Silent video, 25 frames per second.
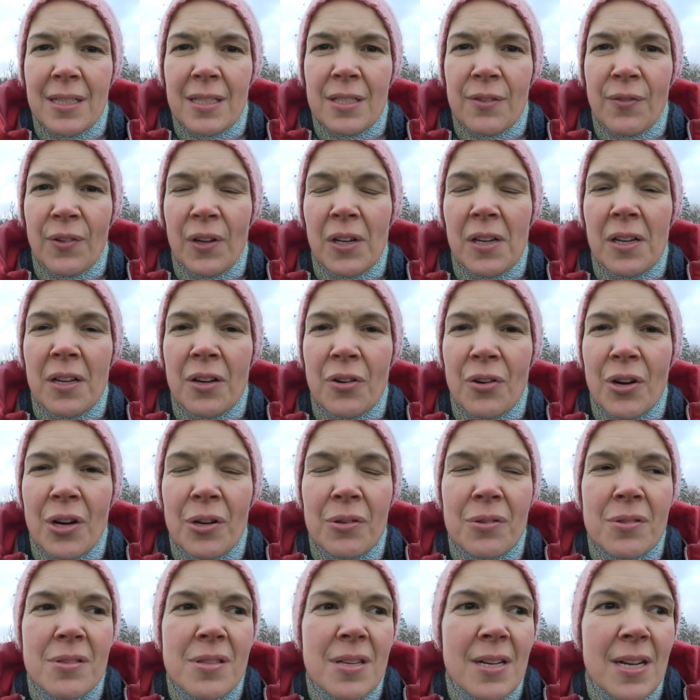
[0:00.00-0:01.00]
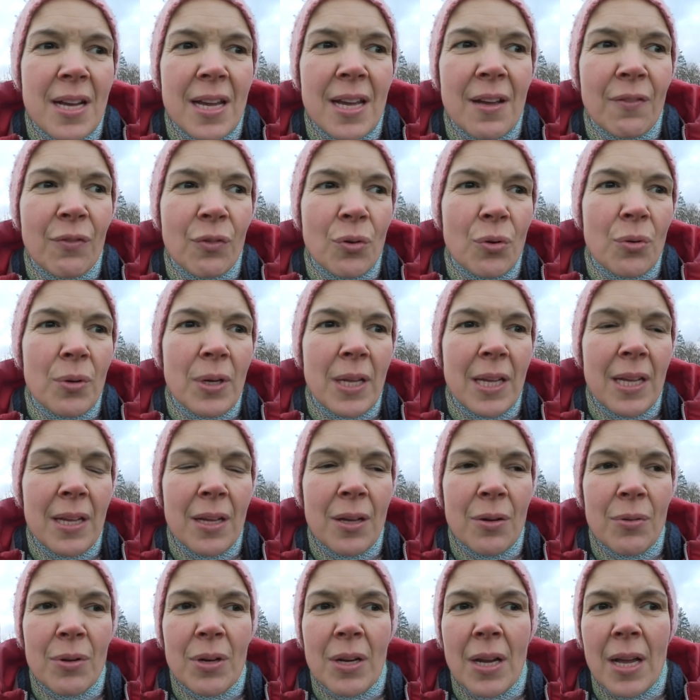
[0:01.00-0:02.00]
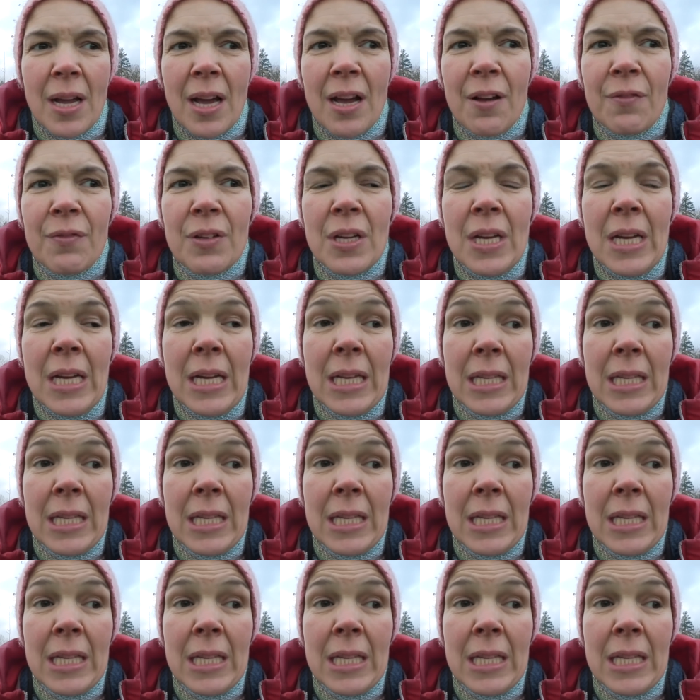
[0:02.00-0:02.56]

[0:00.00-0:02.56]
It's filled with kraut that I have grown here and I have